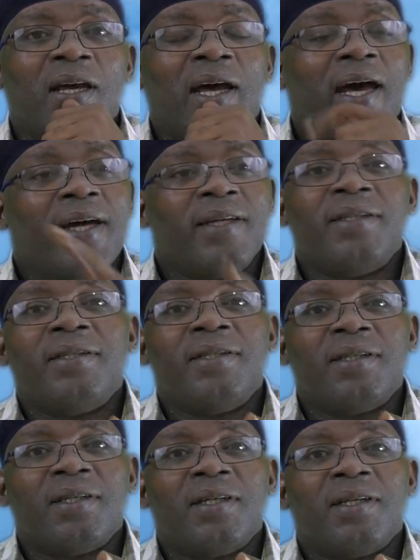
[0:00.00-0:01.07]

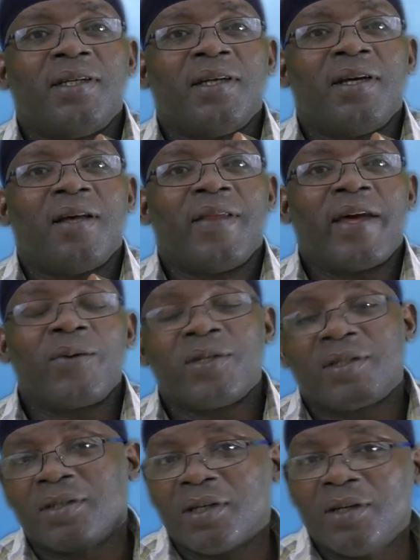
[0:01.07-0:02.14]
And that
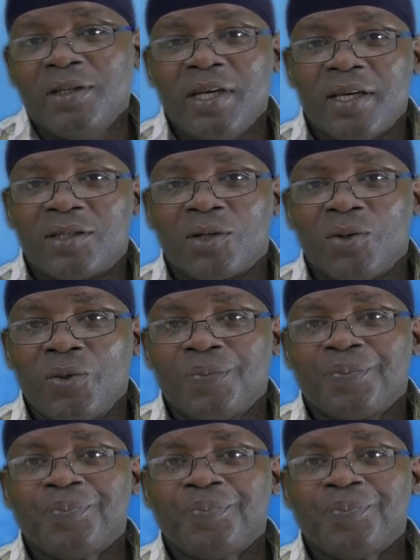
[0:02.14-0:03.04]
was years ago.